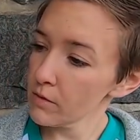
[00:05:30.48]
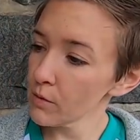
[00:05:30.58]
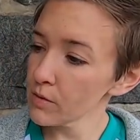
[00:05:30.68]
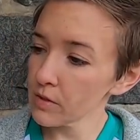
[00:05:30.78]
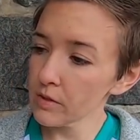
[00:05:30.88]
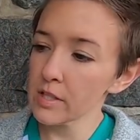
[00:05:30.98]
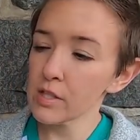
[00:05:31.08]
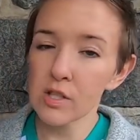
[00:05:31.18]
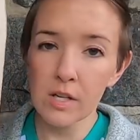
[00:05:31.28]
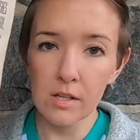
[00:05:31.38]
Those look like
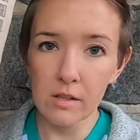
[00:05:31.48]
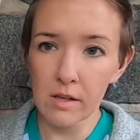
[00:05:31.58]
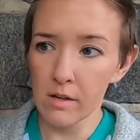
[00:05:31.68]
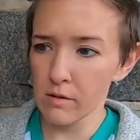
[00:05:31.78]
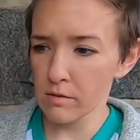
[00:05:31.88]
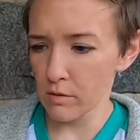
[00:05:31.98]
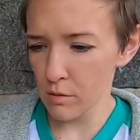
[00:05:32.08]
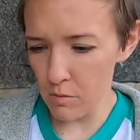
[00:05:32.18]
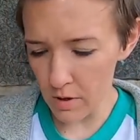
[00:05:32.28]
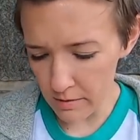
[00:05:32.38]
shady characters.
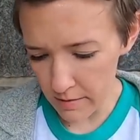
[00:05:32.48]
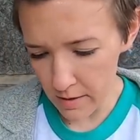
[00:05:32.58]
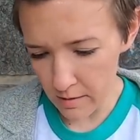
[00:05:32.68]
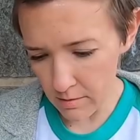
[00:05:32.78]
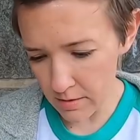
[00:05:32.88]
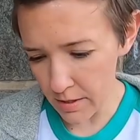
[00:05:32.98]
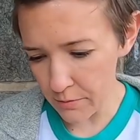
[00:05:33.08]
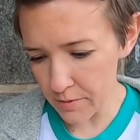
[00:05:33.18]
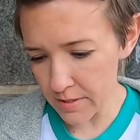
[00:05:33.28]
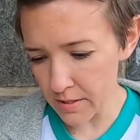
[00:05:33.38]
Who are they?
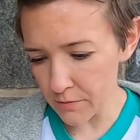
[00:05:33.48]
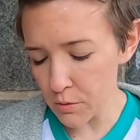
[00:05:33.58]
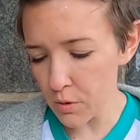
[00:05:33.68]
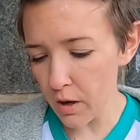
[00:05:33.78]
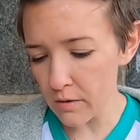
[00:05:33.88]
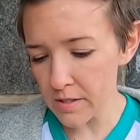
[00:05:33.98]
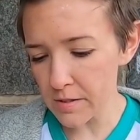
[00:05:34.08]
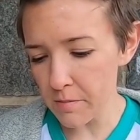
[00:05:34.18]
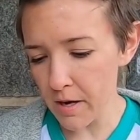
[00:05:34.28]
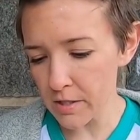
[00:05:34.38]
Death received. Two callers at
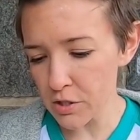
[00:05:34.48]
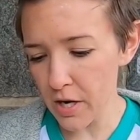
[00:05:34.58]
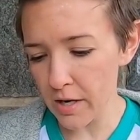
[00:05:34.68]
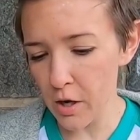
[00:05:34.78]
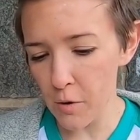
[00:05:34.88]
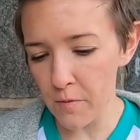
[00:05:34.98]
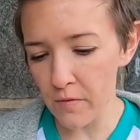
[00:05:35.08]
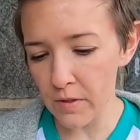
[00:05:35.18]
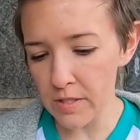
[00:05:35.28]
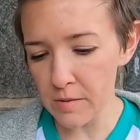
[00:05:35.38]
the mine shack home of
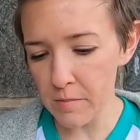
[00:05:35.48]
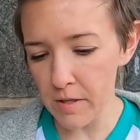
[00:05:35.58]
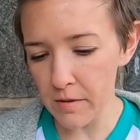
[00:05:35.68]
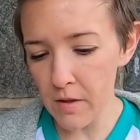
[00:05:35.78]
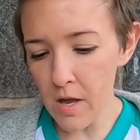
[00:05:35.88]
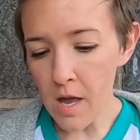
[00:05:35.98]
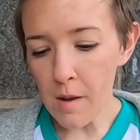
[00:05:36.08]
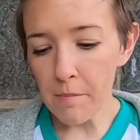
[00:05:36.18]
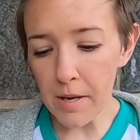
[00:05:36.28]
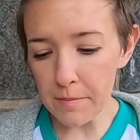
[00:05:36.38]
Elizabeth
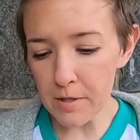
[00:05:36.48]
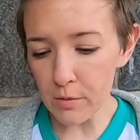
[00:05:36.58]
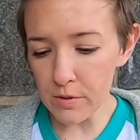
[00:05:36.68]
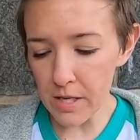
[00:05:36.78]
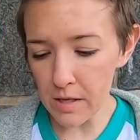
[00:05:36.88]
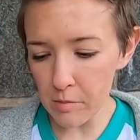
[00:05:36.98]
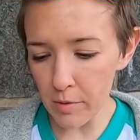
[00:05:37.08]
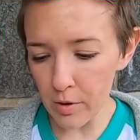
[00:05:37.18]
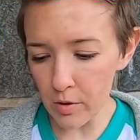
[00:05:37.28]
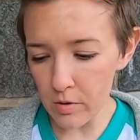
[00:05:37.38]
Baby Doe
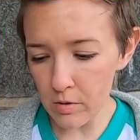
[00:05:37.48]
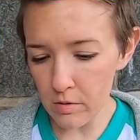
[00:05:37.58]
Tabor.